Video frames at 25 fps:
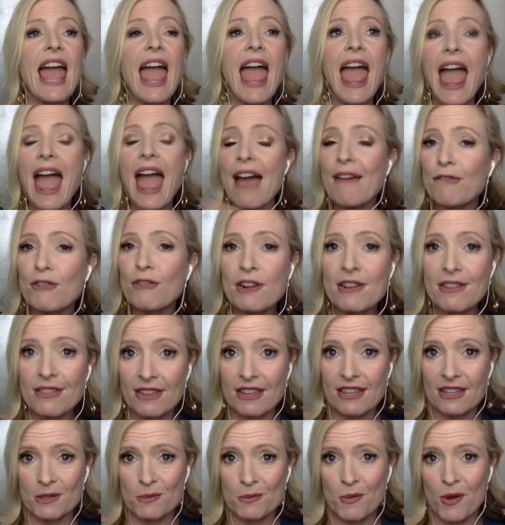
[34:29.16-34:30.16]

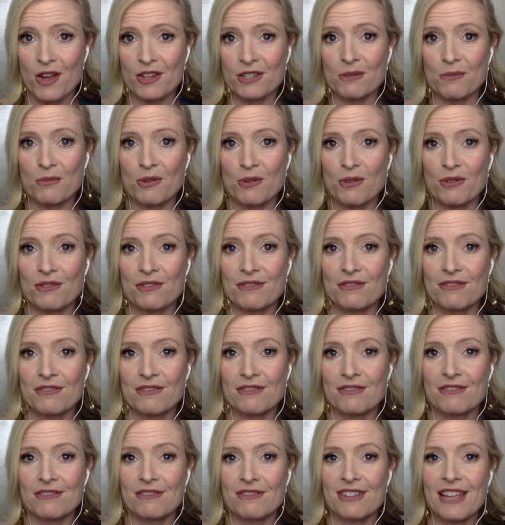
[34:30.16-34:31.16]
Everything is possible.
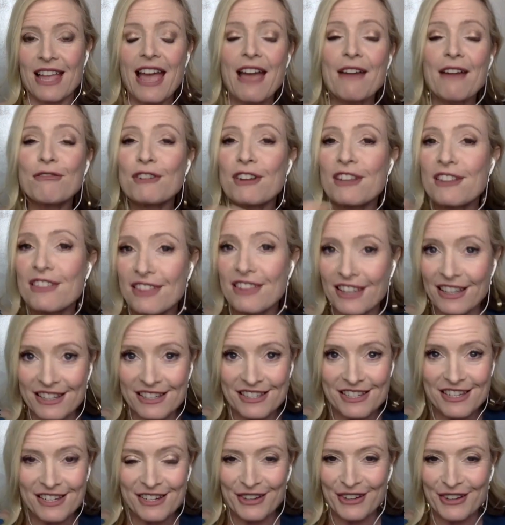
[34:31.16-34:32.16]
Everything
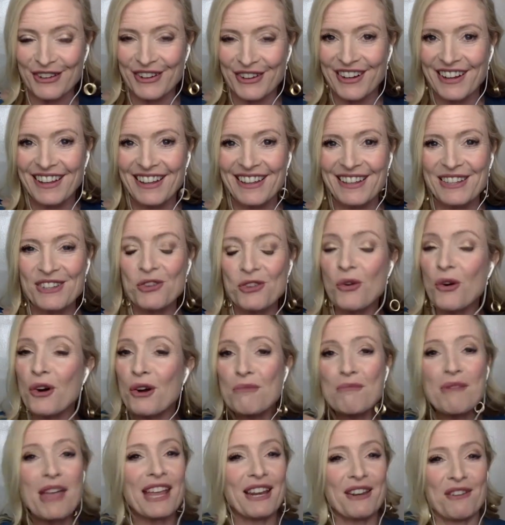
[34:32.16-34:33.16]
is here.
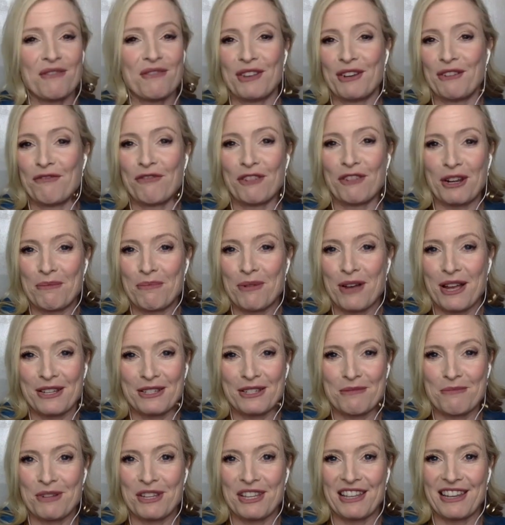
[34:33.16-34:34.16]
You're made of infinite
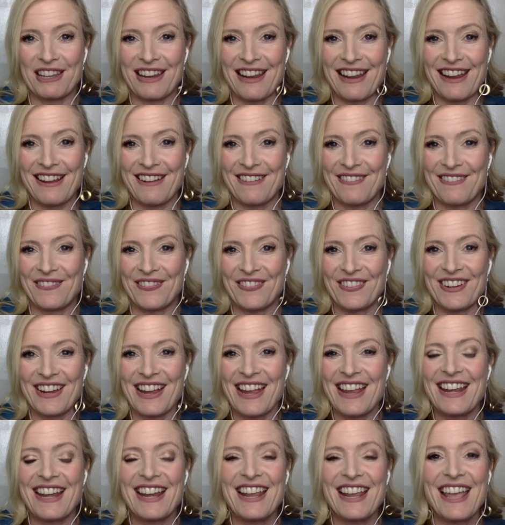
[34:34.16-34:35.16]
possibility,
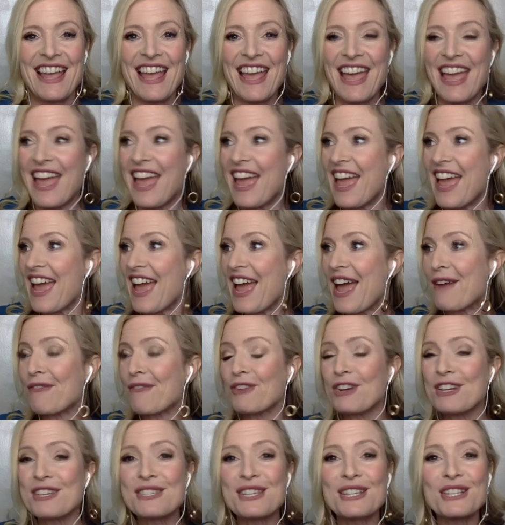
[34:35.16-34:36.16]
right?
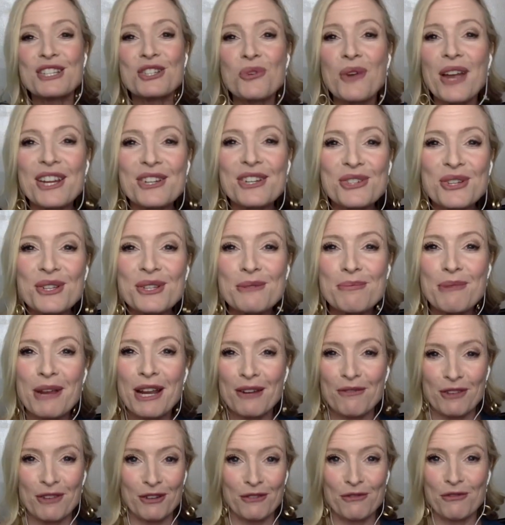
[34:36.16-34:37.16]
Every situation's made
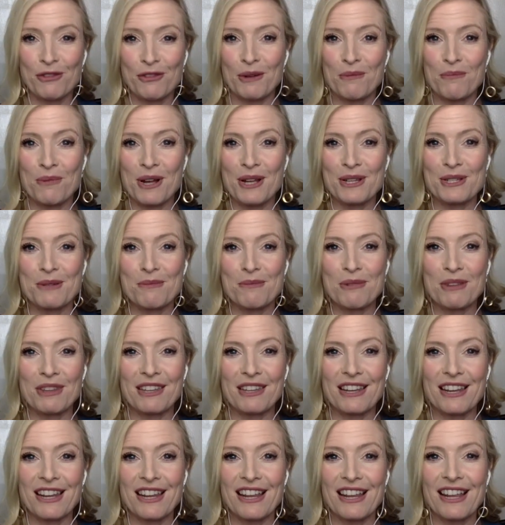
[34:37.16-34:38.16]
of infinite
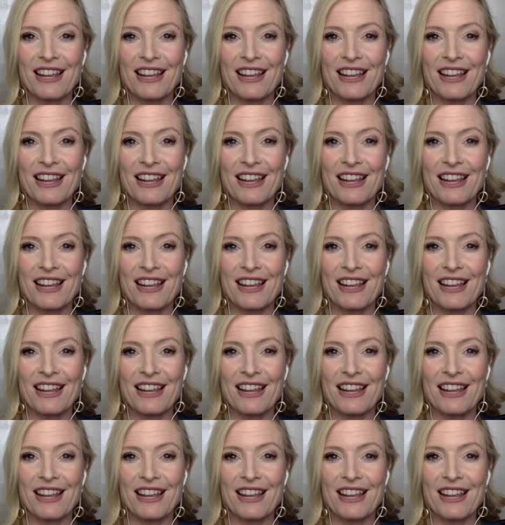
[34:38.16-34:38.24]
possibility.